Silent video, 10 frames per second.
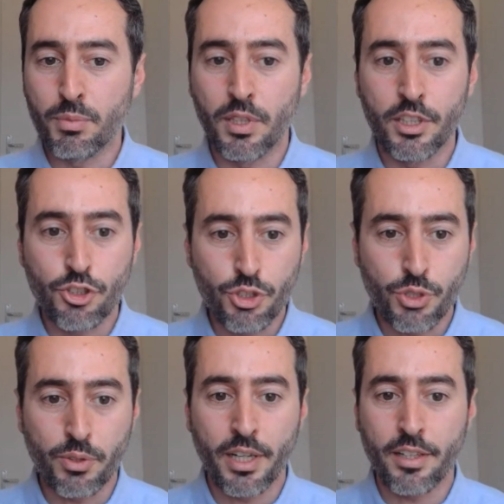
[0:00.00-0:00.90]
tell from the
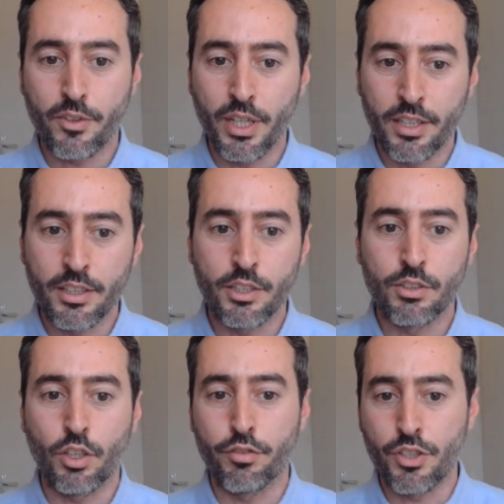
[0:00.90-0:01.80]
literature I read
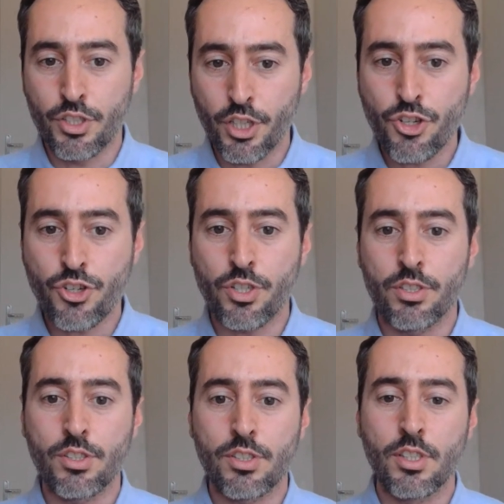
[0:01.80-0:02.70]
and
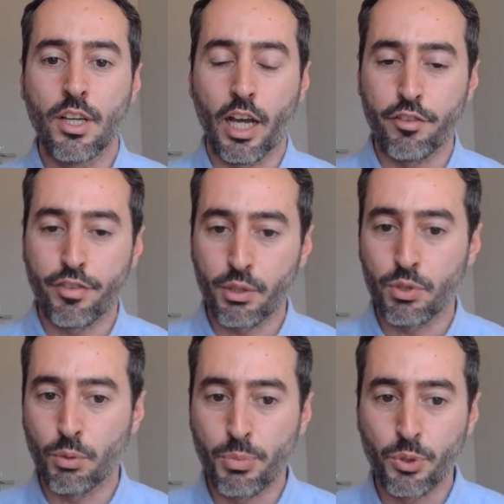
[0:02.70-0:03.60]
conversations I've had
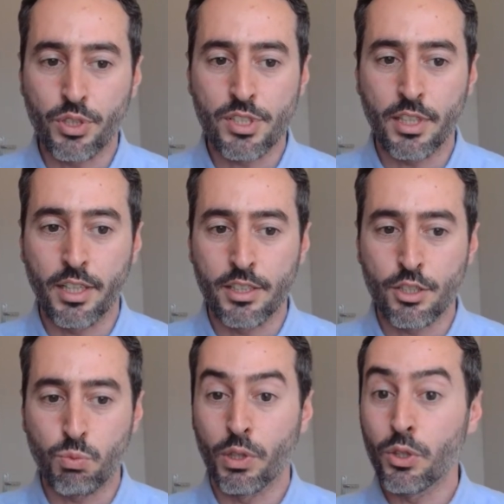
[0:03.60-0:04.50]
with computer
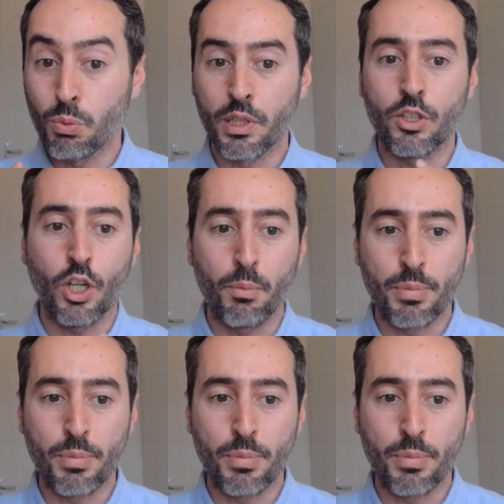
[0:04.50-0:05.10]
science, one-to-one